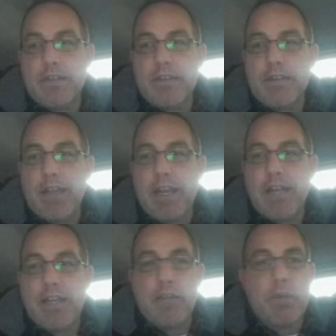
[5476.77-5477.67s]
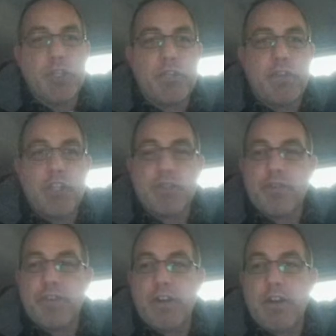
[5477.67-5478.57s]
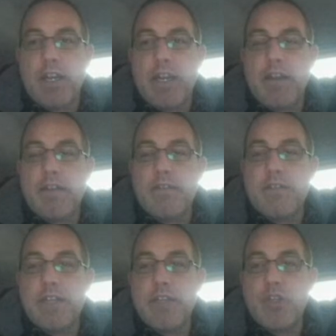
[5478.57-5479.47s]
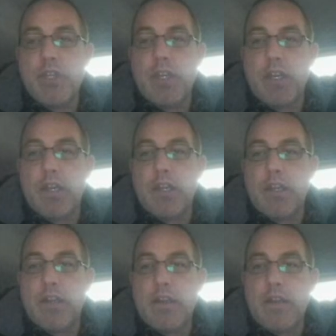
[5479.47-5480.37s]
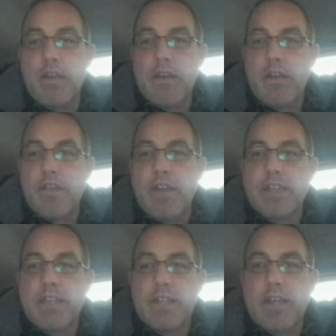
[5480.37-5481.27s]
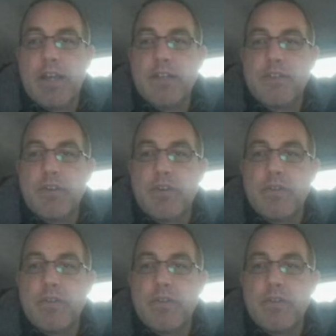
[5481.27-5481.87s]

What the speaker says: and I did a bunch of electrical theory teaching and things like that. So,